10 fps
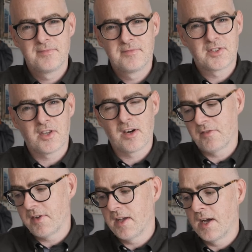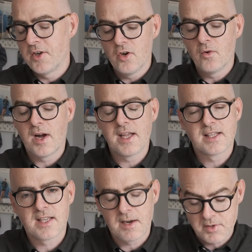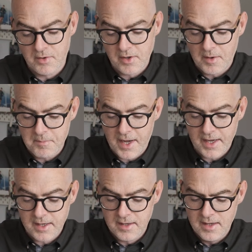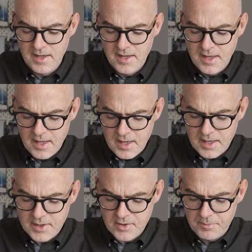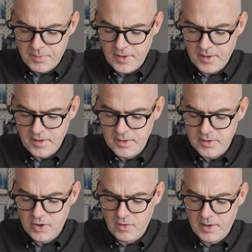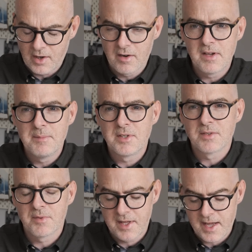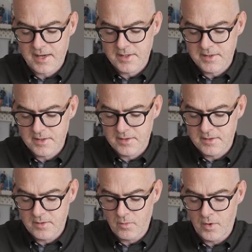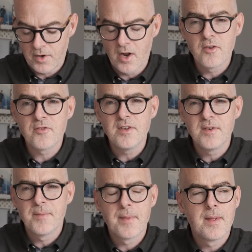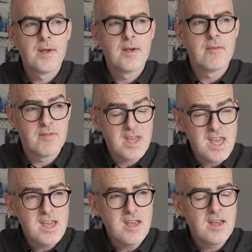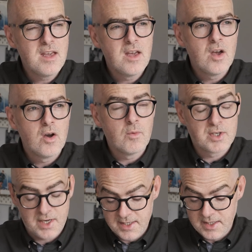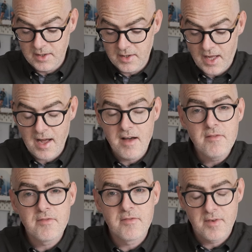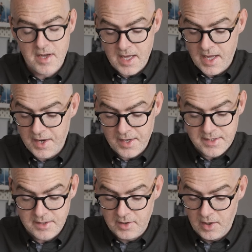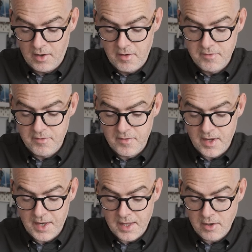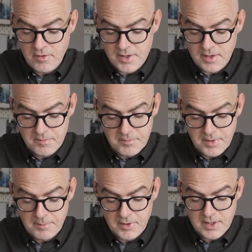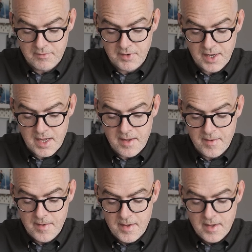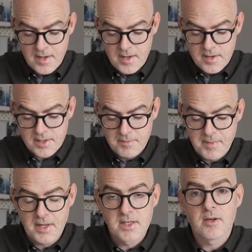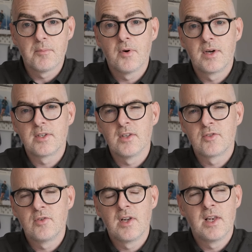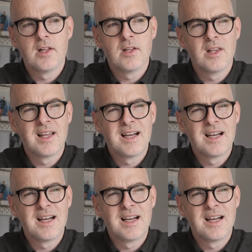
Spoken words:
photography. I know I had said I was going to come back at some point showing off images with the X100V, which I still have and I still love, and I use it pretty much every day. So maybe at some point I'll do a little,